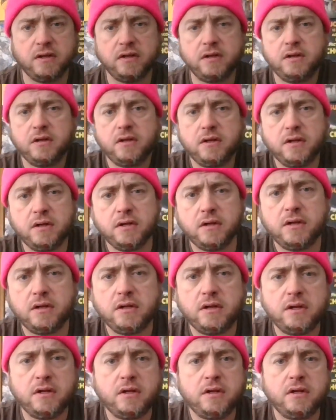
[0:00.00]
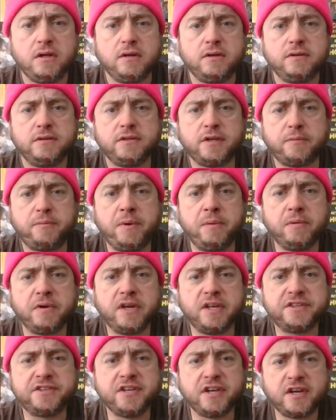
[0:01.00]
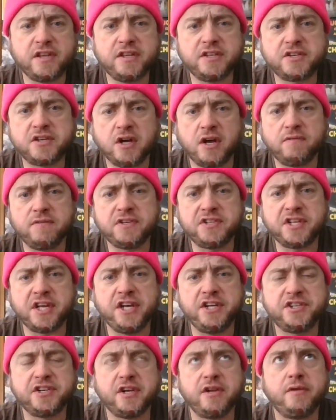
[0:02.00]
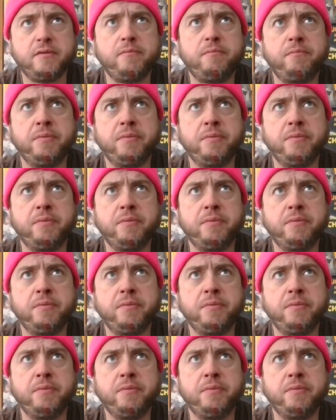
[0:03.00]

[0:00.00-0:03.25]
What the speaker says: It was like people get sick of this conversation,